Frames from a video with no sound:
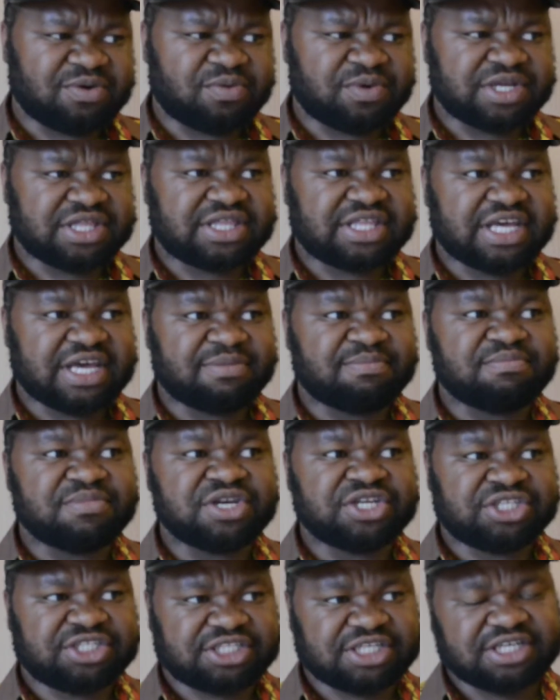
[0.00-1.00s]
with a
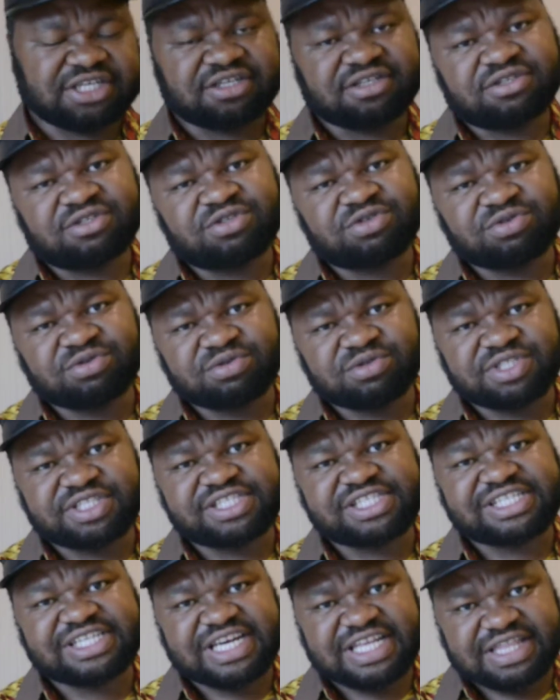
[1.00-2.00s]
mission to
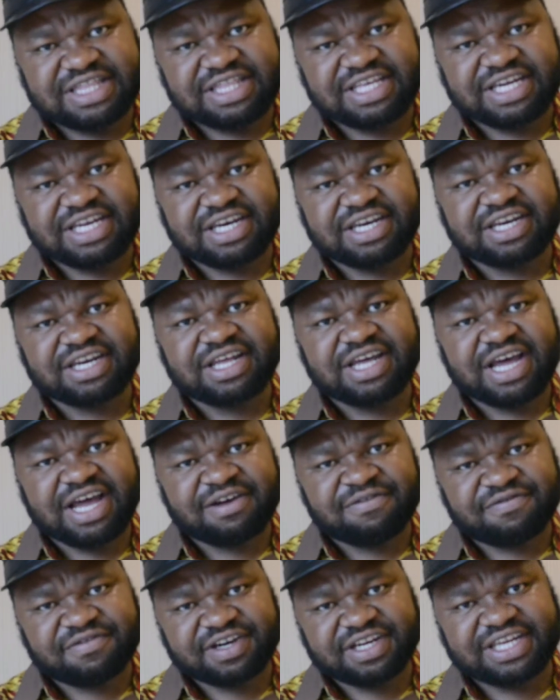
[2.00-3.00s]
strengthen
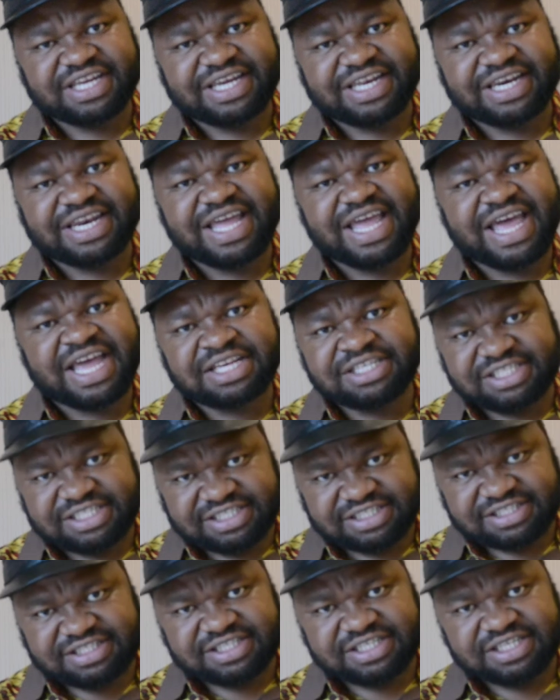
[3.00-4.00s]
African
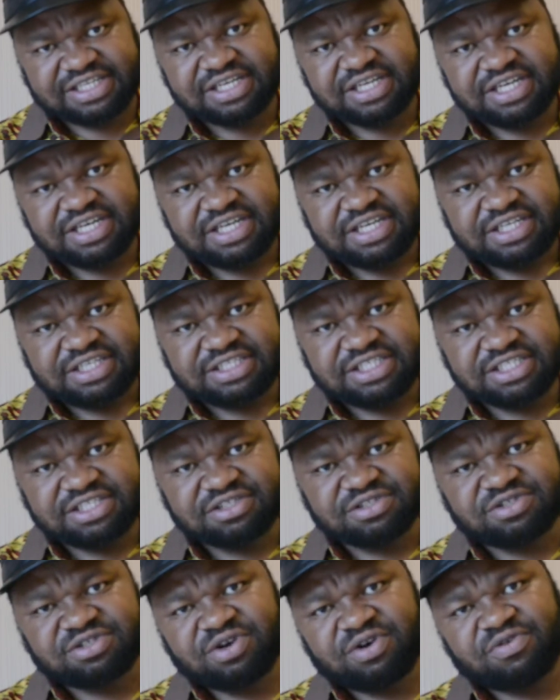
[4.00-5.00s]
agency
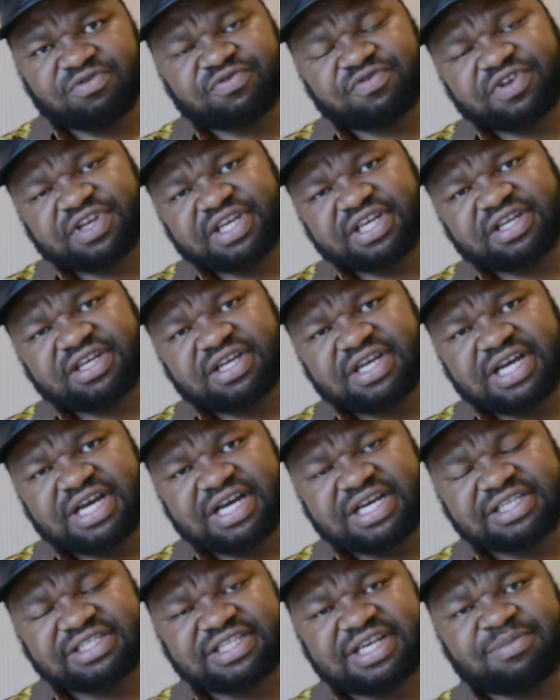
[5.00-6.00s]
in solving
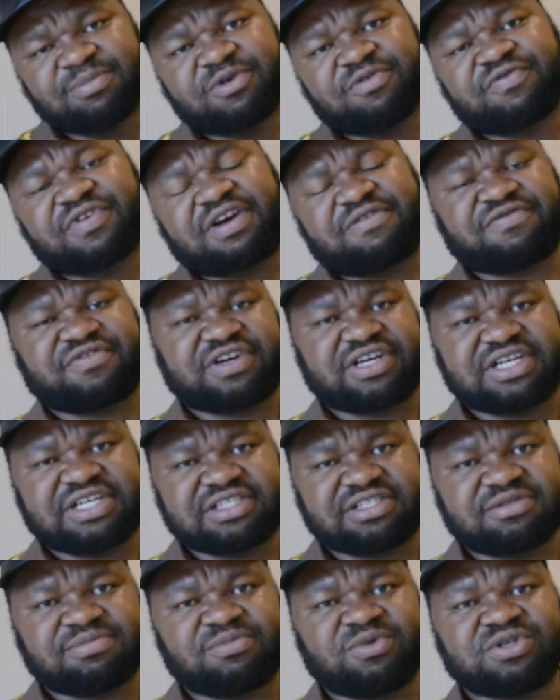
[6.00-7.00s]
some of
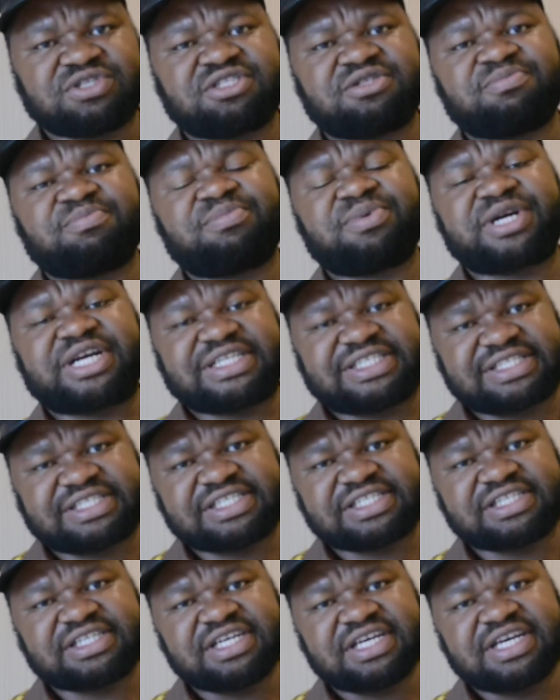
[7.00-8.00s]
Africa's most
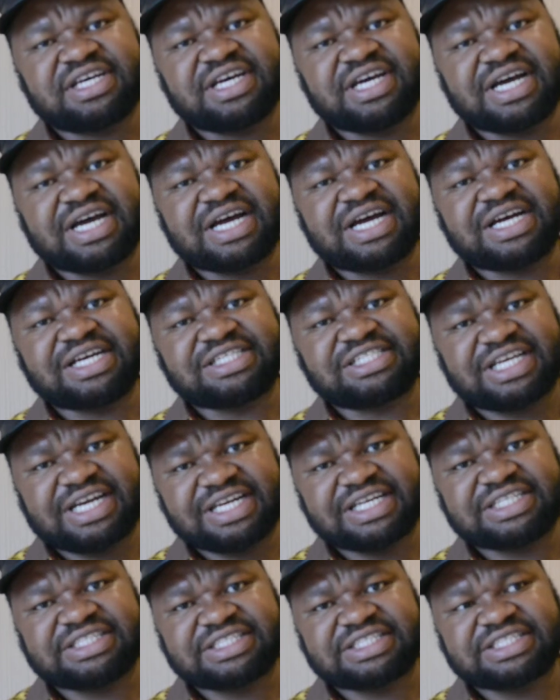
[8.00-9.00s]
pressing
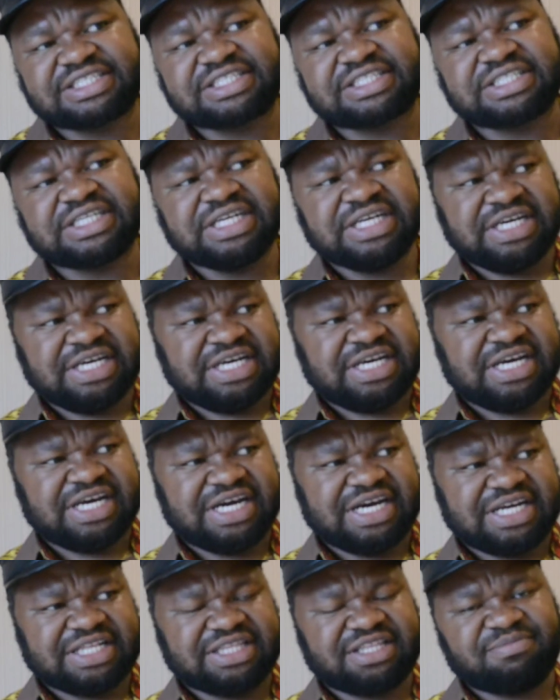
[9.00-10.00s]
challenges.
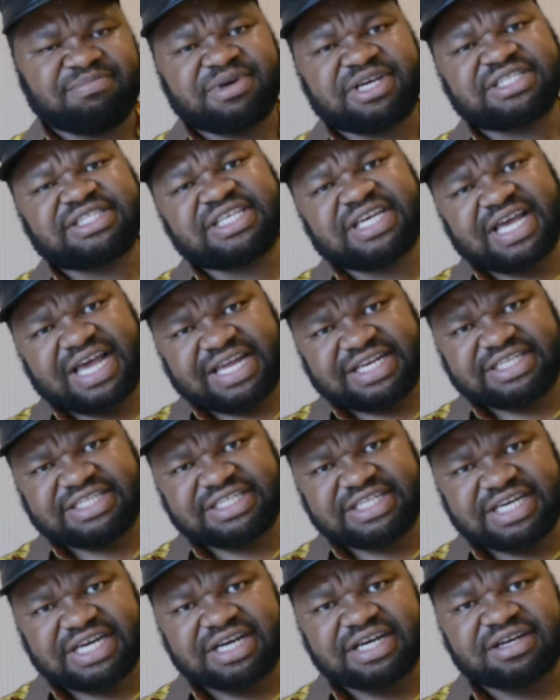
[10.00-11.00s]
The basic
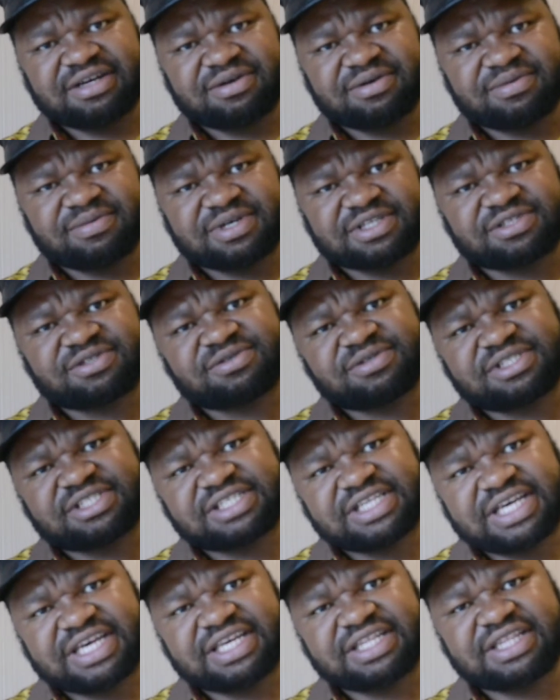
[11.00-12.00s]
idea was to
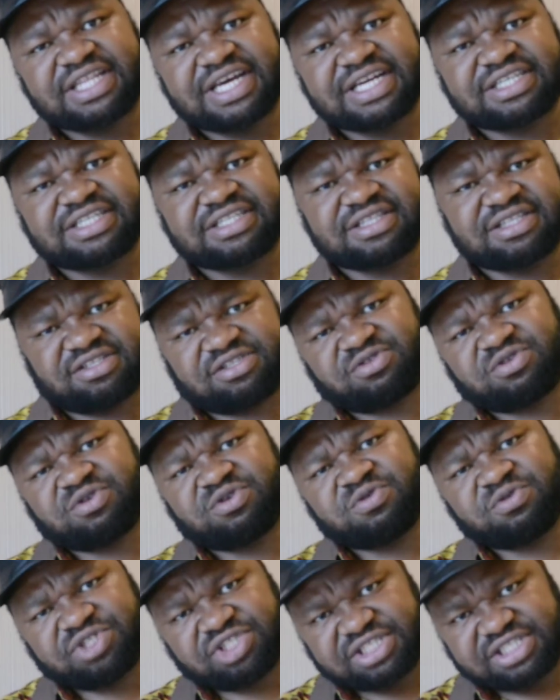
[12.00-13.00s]
say that the
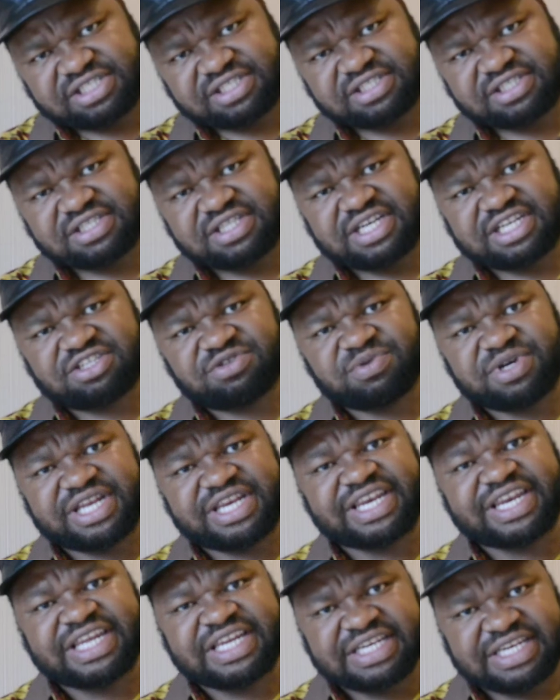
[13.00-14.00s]
solutions that were
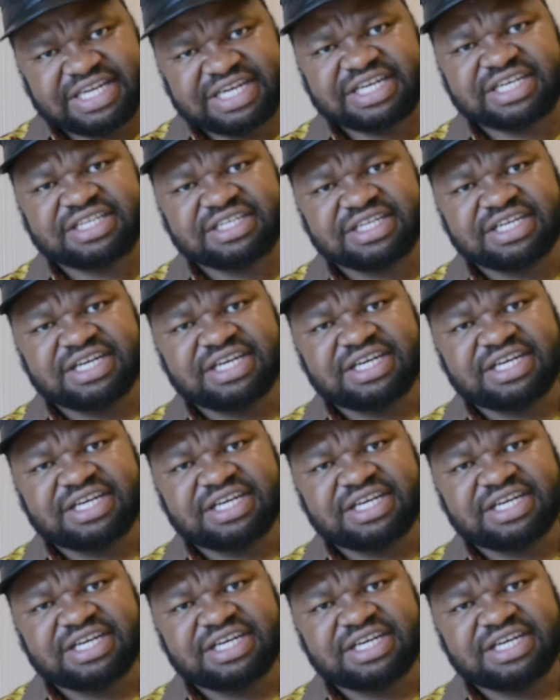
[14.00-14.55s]
needed